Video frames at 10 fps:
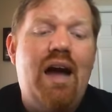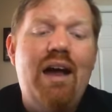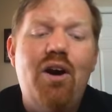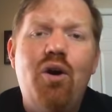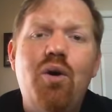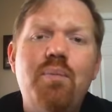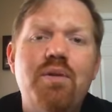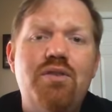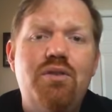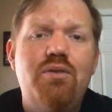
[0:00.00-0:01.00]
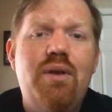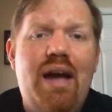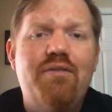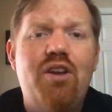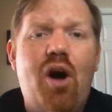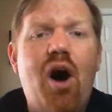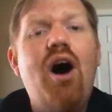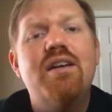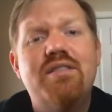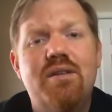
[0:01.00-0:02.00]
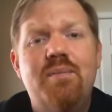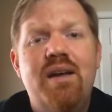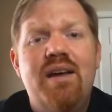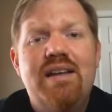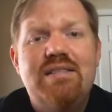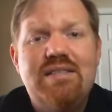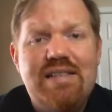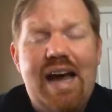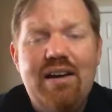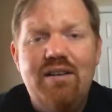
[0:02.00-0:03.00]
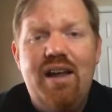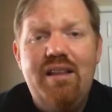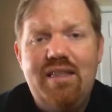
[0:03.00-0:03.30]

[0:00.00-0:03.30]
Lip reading: I hope you have an awesome Saturday.